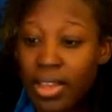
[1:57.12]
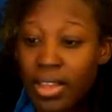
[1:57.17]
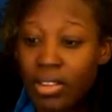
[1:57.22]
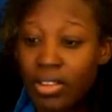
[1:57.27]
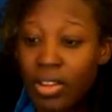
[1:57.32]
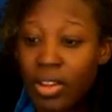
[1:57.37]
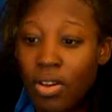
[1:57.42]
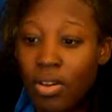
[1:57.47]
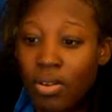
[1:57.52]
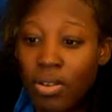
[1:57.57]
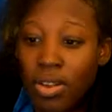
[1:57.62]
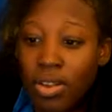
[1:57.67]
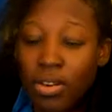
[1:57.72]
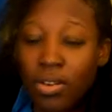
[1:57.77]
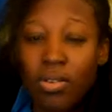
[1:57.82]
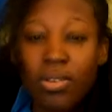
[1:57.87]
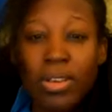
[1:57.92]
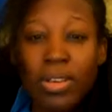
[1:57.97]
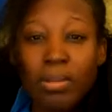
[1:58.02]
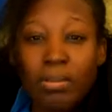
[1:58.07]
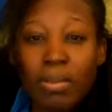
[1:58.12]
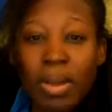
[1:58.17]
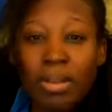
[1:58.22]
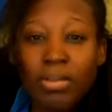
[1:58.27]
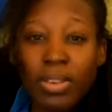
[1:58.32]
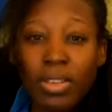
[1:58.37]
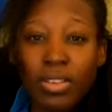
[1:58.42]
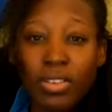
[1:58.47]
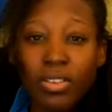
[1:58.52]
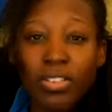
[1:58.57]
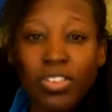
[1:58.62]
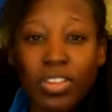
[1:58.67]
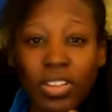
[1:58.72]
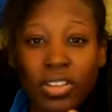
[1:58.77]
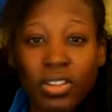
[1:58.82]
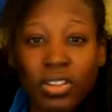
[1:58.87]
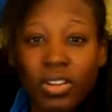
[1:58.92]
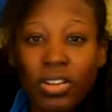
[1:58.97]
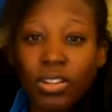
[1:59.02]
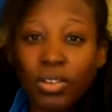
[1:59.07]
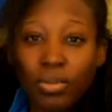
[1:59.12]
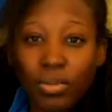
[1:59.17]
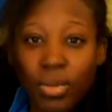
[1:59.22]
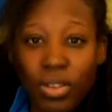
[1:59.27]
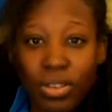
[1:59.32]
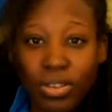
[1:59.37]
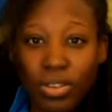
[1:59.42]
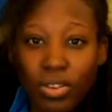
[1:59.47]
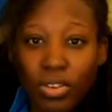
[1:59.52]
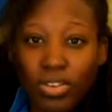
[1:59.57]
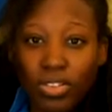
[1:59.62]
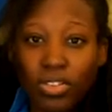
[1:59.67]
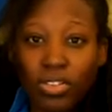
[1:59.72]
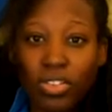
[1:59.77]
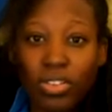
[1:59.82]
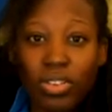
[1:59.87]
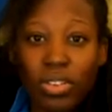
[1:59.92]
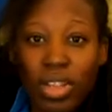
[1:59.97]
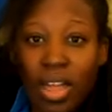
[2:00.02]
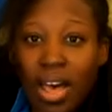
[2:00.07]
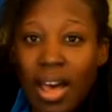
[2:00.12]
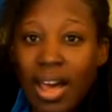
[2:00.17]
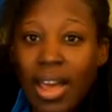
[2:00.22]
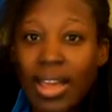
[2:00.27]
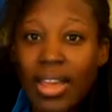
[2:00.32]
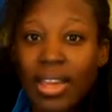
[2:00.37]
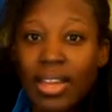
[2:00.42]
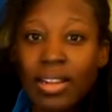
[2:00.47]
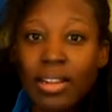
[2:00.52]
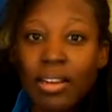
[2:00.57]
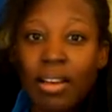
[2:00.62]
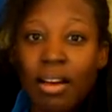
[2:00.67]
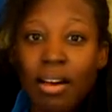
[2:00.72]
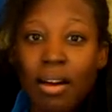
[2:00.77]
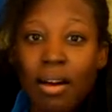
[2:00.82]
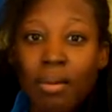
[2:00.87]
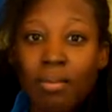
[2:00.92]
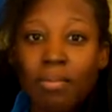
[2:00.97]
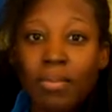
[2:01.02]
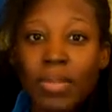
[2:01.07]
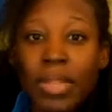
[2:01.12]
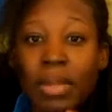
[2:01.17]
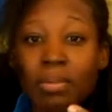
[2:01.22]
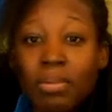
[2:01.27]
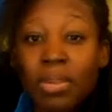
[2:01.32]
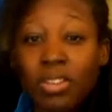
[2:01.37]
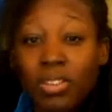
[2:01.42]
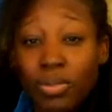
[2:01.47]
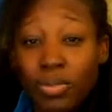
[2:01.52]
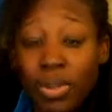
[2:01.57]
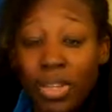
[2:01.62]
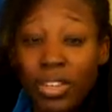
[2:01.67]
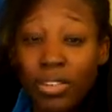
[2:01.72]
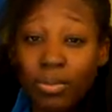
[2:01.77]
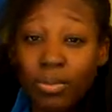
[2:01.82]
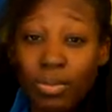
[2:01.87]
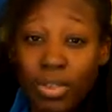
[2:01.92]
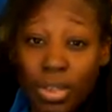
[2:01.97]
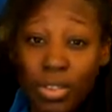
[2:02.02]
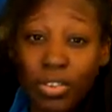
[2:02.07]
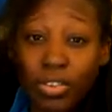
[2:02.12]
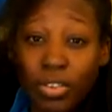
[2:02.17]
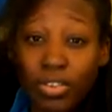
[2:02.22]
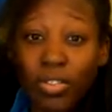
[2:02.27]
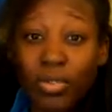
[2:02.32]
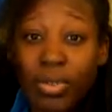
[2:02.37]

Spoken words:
So in my research, I started to research lye, and led me to really research